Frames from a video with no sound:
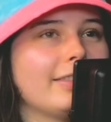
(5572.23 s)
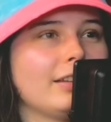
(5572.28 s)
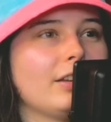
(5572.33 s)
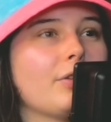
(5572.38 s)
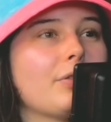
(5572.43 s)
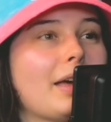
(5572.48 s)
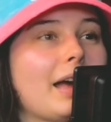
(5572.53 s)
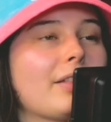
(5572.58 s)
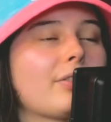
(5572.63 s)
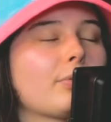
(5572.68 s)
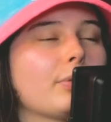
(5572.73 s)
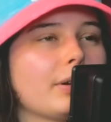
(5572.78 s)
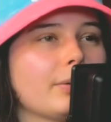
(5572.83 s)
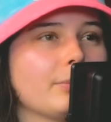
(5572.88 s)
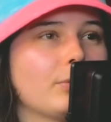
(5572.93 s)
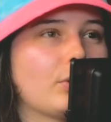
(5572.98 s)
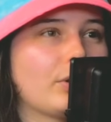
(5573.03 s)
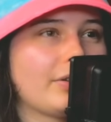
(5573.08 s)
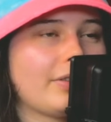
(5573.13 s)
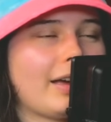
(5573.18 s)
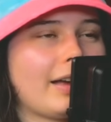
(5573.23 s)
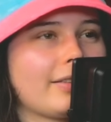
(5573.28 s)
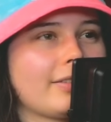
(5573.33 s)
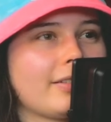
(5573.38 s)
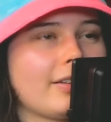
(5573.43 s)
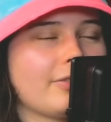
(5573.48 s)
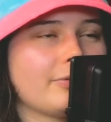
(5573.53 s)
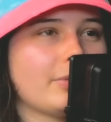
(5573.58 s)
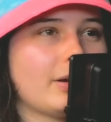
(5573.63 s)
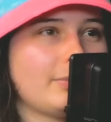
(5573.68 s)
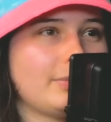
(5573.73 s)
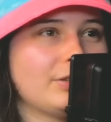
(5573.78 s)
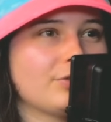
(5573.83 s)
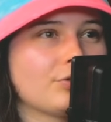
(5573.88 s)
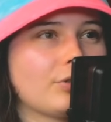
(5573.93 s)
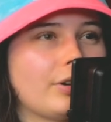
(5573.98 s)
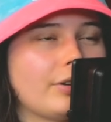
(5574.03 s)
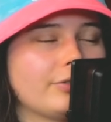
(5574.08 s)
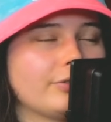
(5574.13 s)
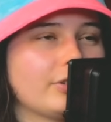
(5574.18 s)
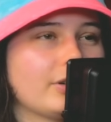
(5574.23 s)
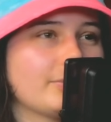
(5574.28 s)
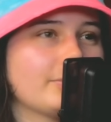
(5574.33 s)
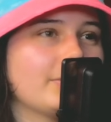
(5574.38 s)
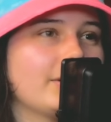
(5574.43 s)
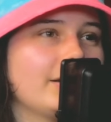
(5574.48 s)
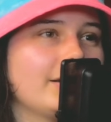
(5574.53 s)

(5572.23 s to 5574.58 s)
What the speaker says: that's where more of that stuff might be drawn from.